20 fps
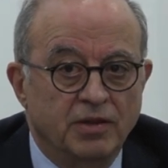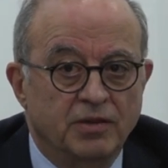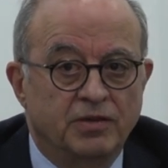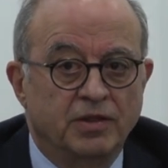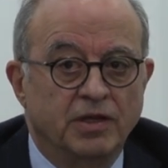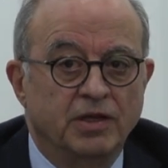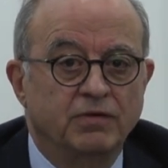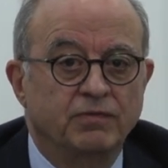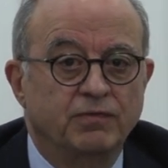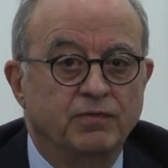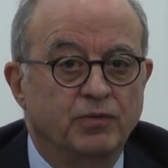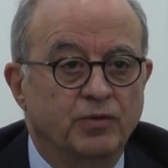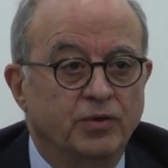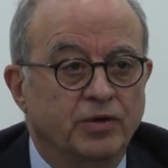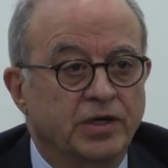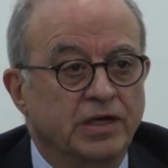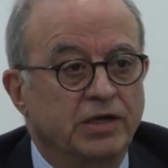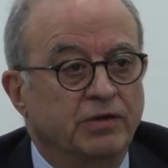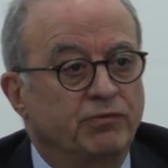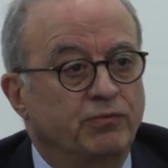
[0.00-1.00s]

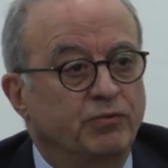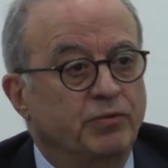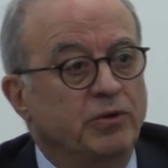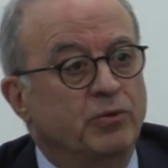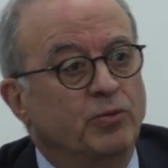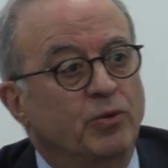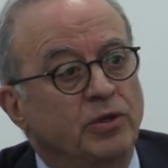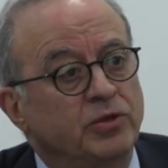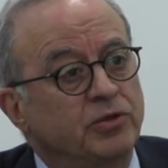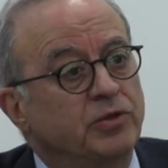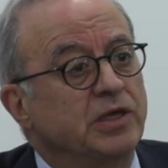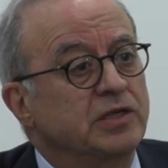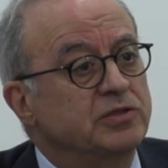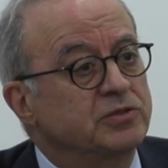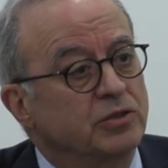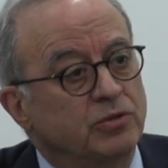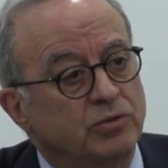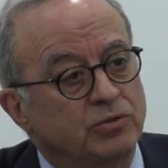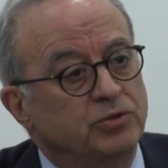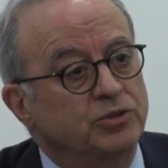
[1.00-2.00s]
Therefore, if we want a
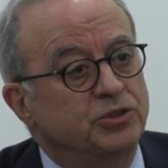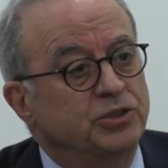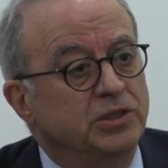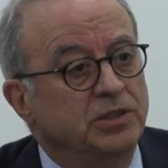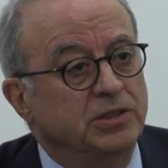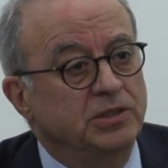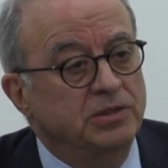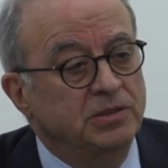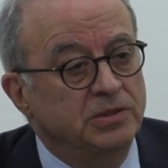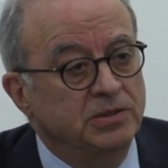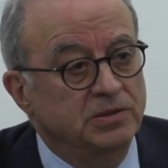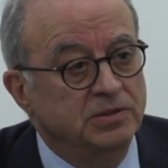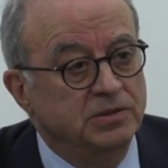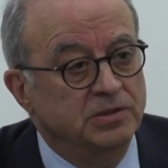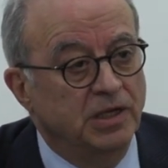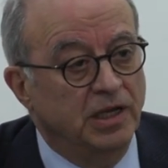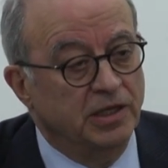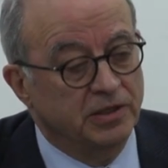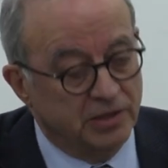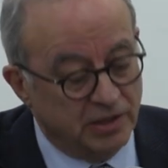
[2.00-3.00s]
solution,
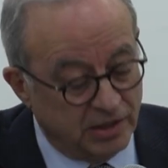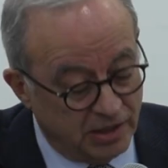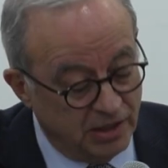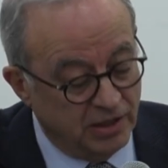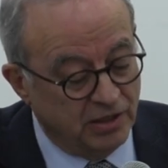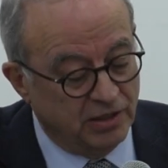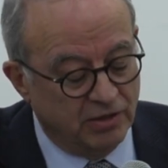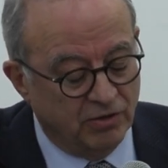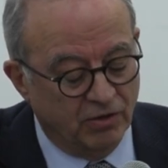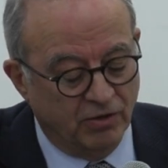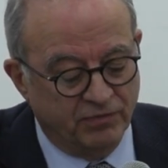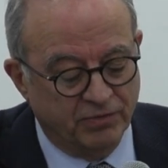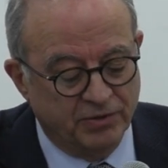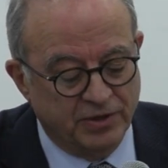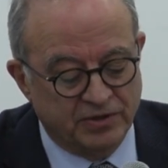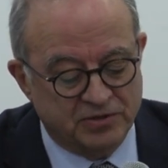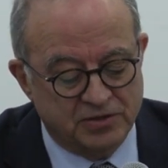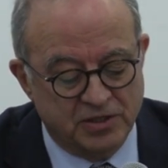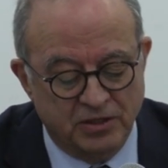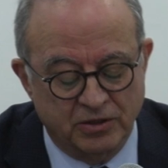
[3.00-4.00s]
and he
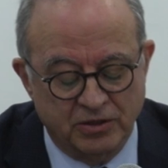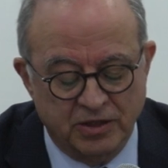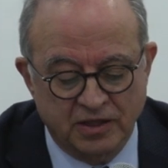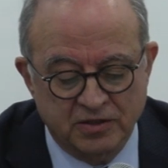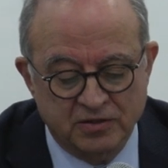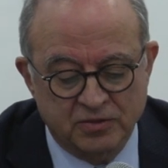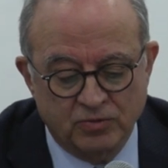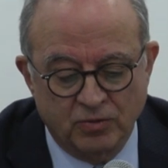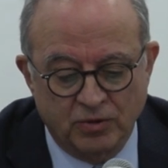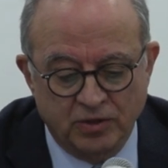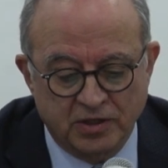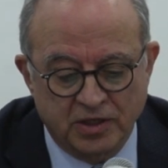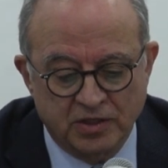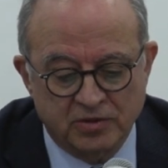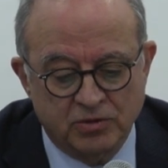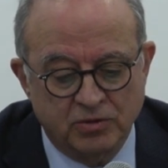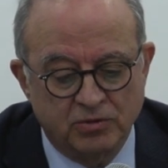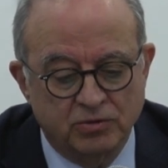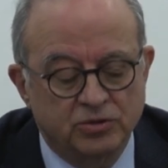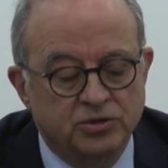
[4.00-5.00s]
obviously does want a
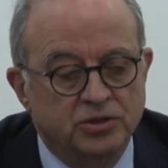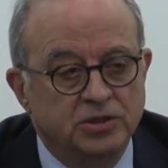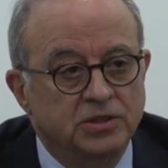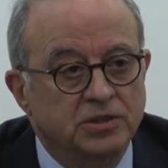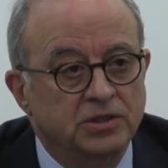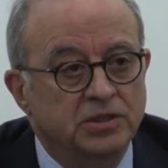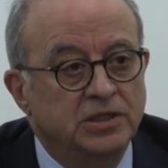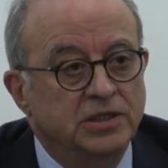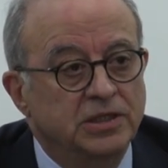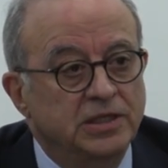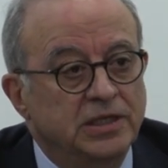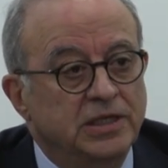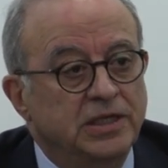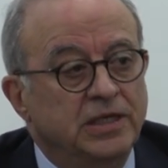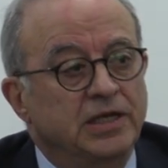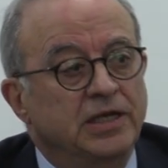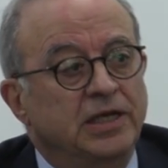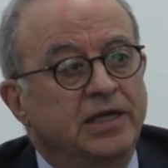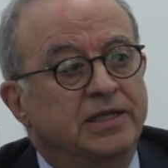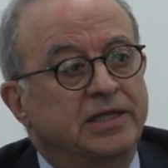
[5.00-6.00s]
solution,
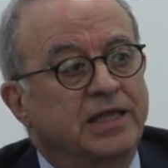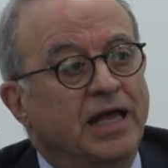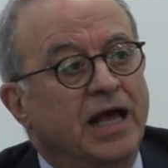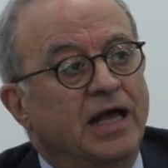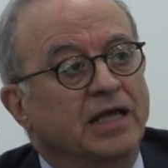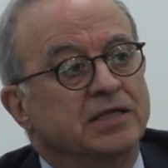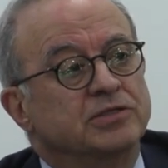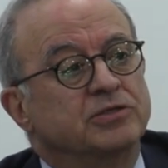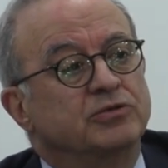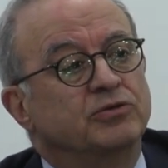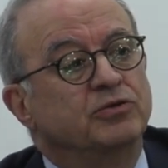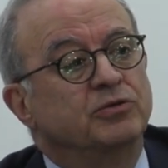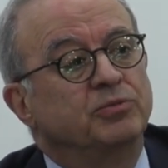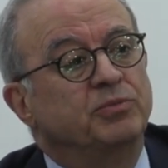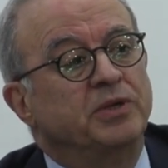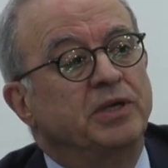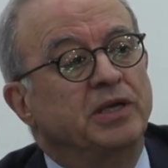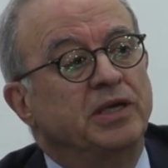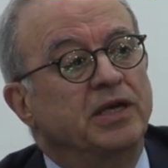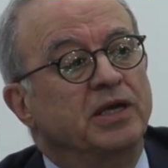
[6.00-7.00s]
it has to
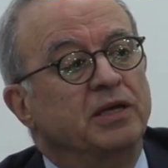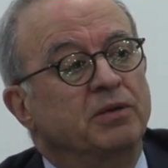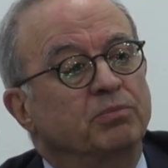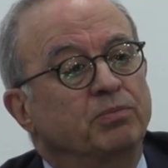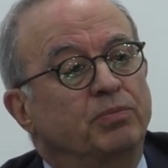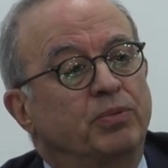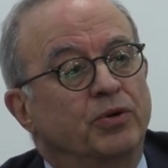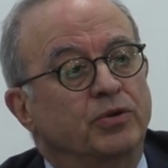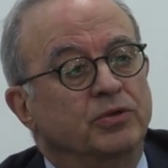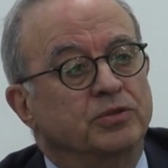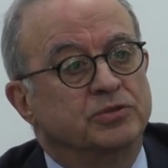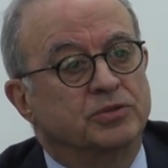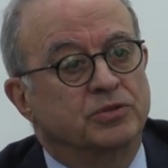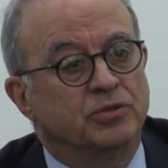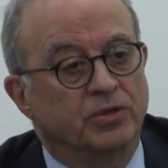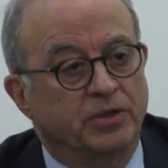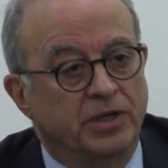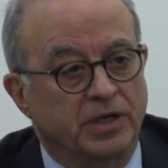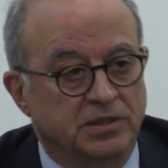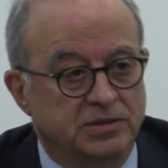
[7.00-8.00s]
be imposed
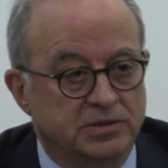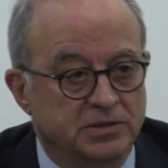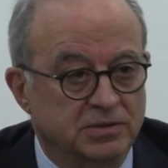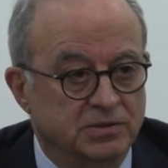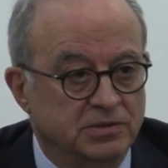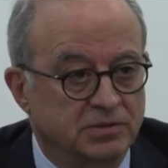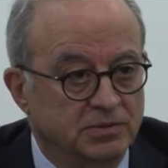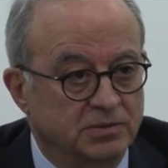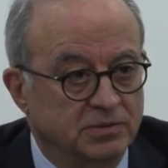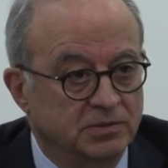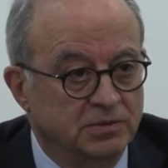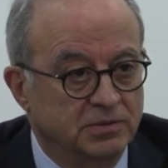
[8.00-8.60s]
on us.